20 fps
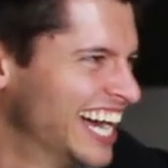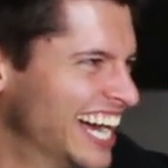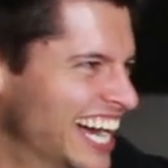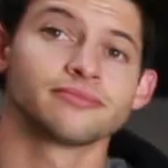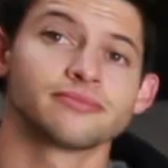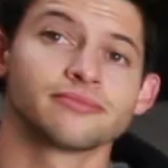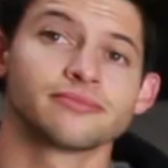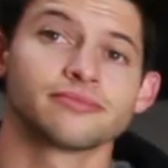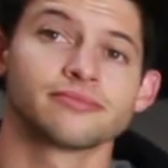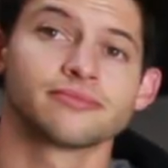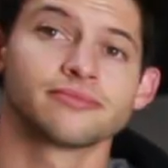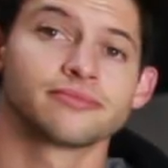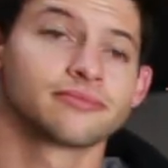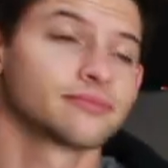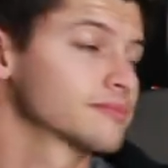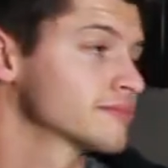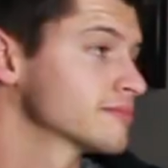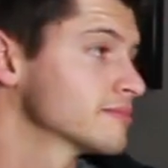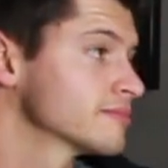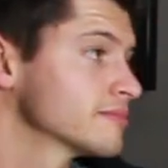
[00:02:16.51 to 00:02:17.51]

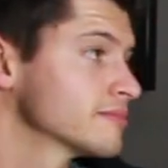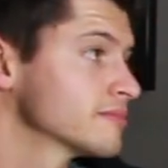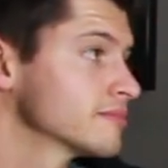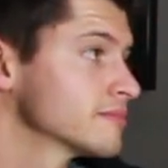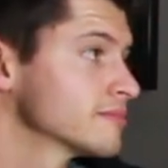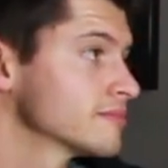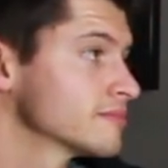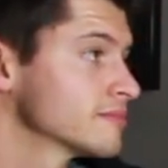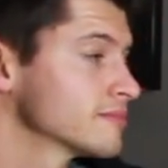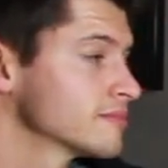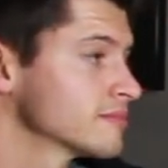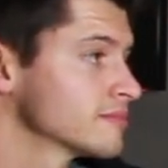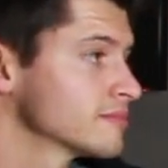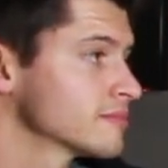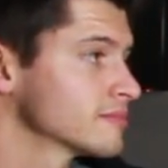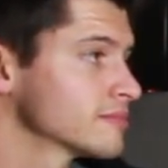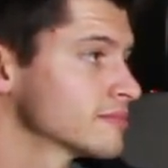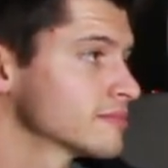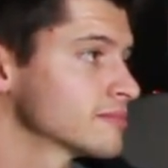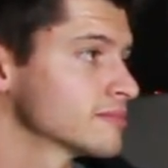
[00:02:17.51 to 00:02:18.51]

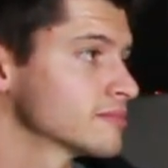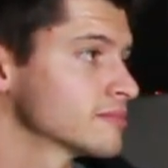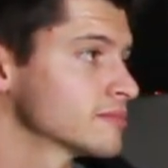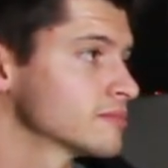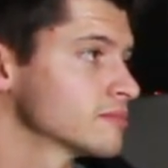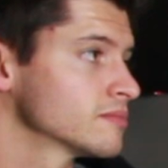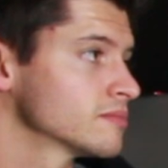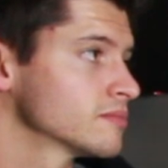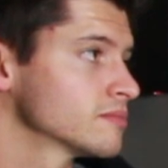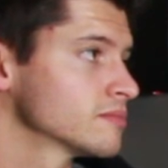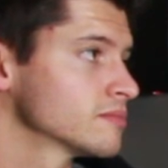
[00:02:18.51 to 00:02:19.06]
(silent)